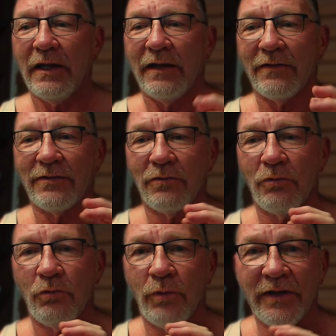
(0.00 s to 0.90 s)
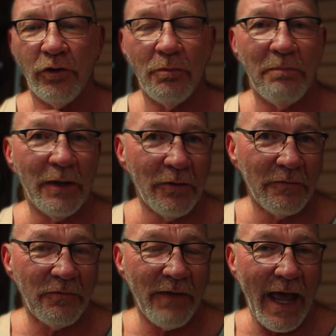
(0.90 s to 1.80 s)
is when you
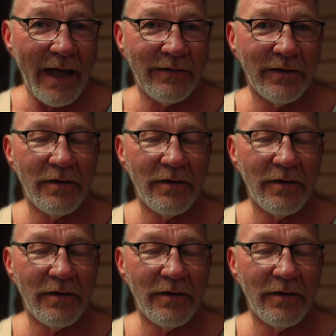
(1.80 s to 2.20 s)
build fat,